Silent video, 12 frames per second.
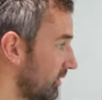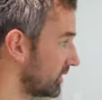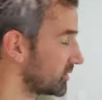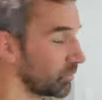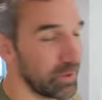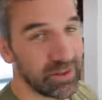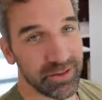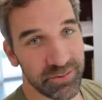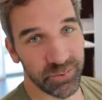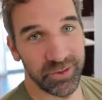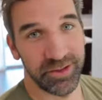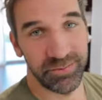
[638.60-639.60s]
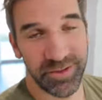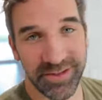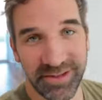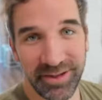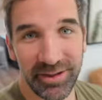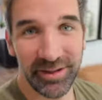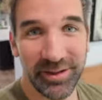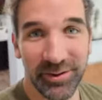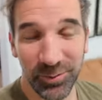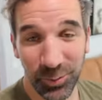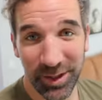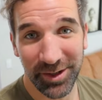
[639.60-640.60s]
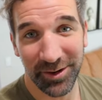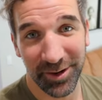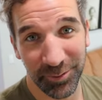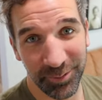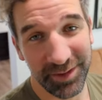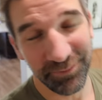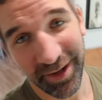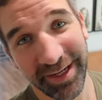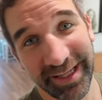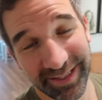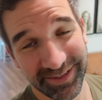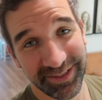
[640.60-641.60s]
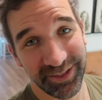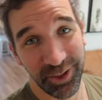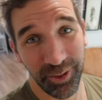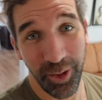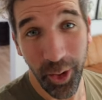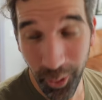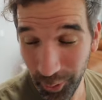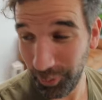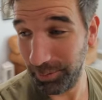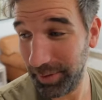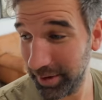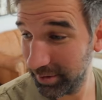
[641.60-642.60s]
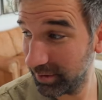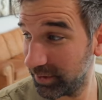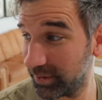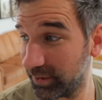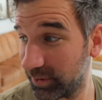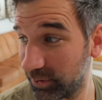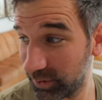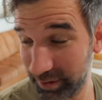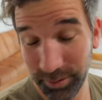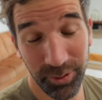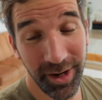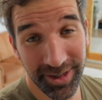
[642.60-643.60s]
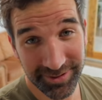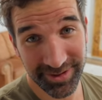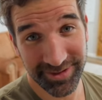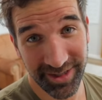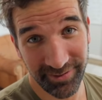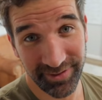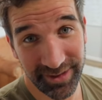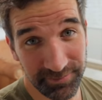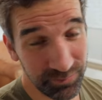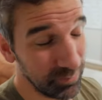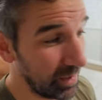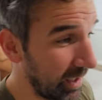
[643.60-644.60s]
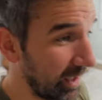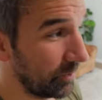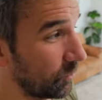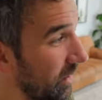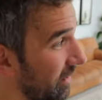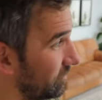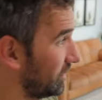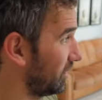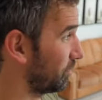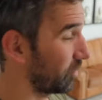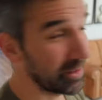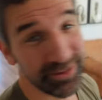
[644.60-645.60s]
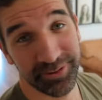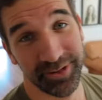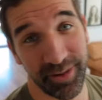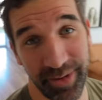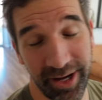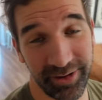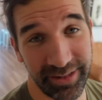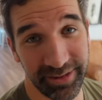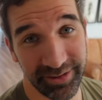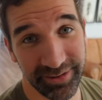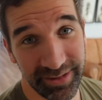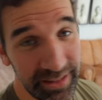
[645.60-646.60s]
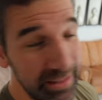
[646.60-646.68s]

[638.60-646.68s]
This week is really busy. We are refinancing our home. We're in the process of it, and we're having an appraiser come out here.